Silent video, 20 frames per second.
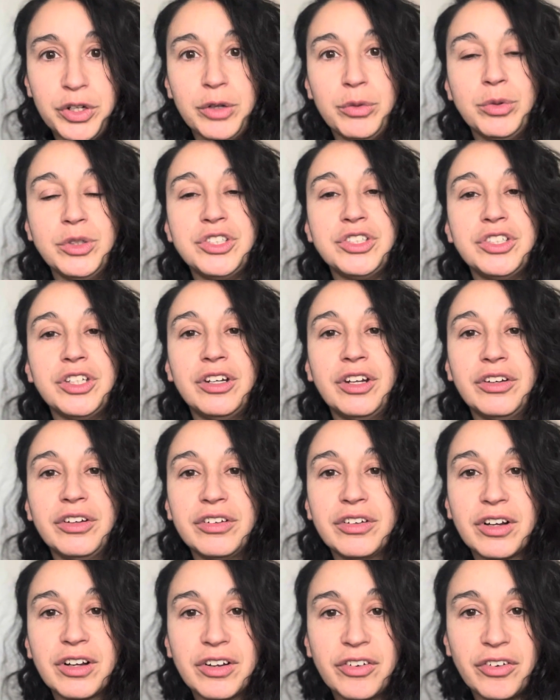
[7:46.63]
if we sit on
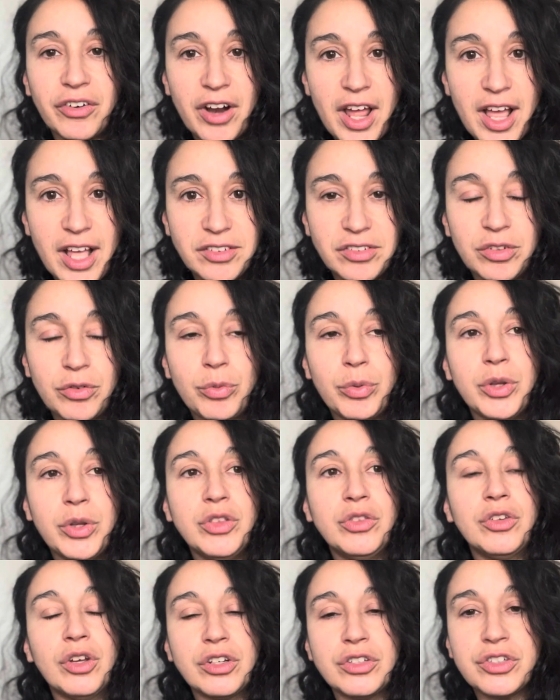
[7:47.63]
the grass, if we
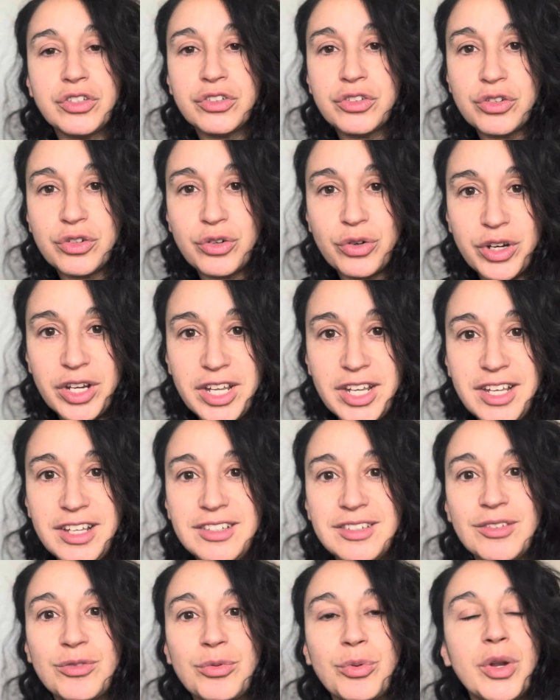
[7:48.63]
touch
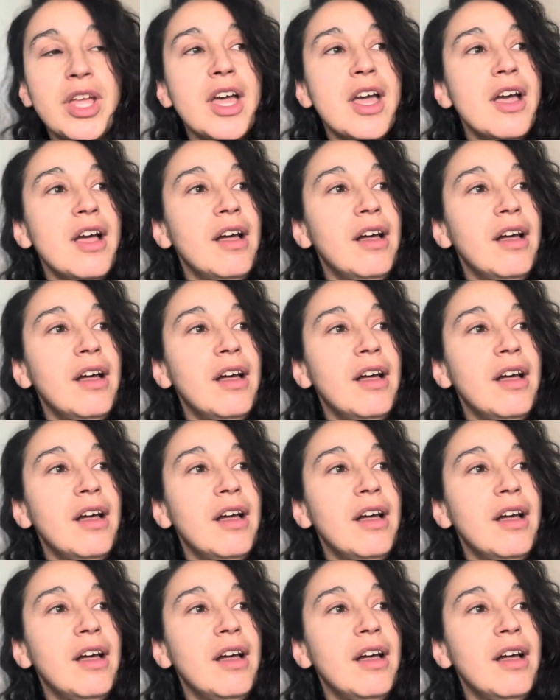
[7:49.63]
trees, if we